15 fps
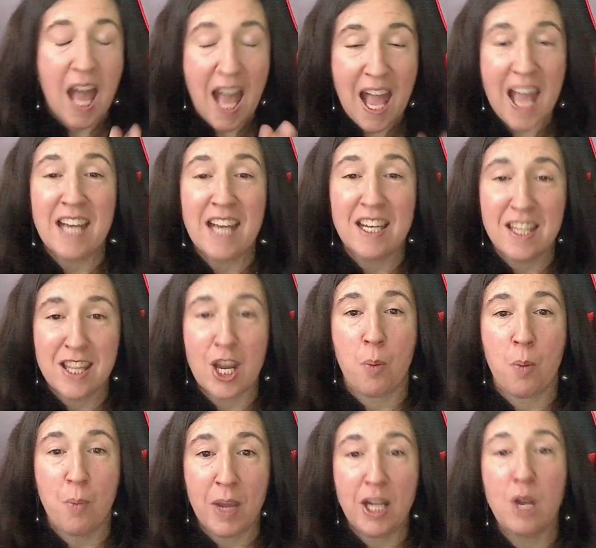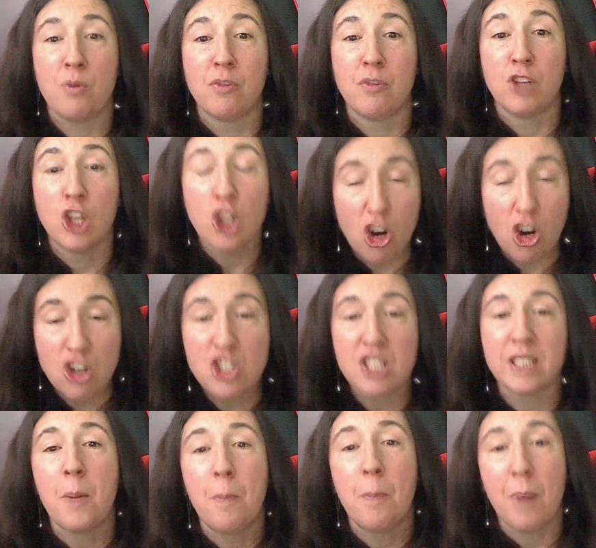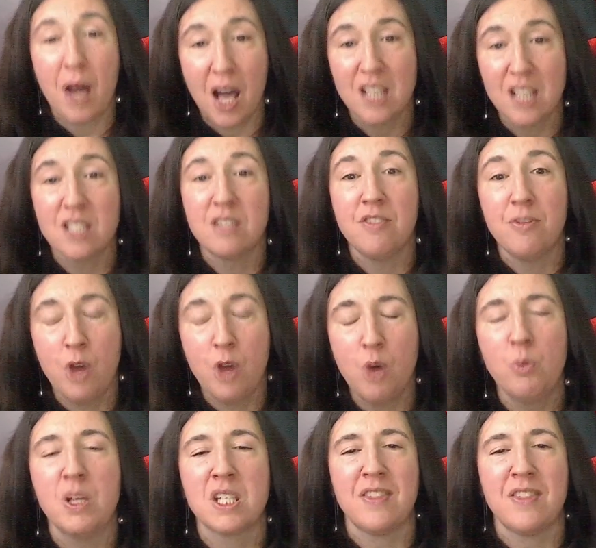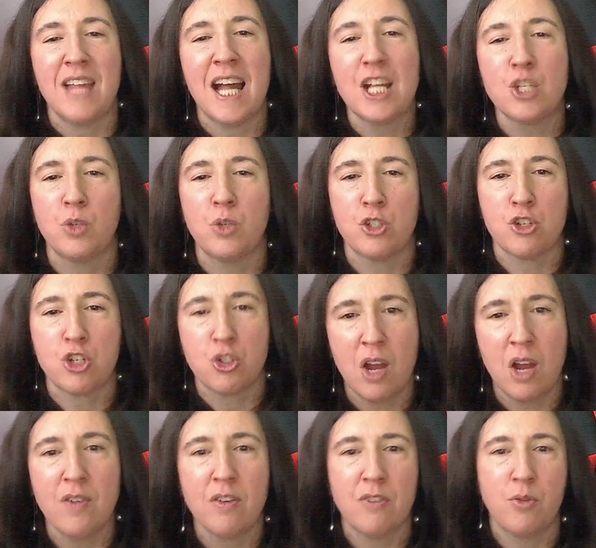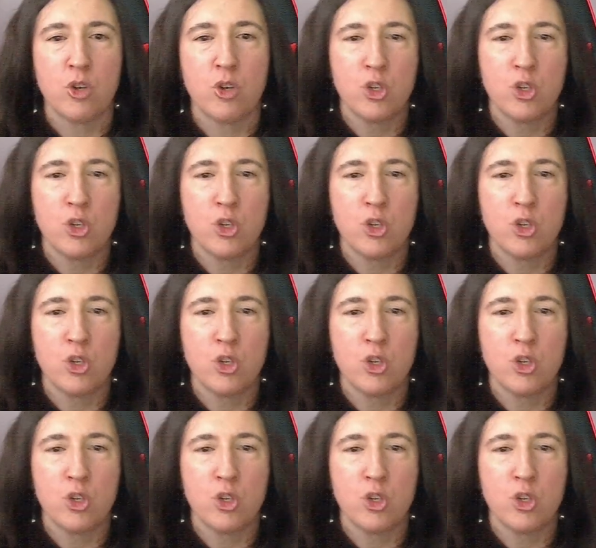And they are made up of largely positive moments, and that's what you're striving for.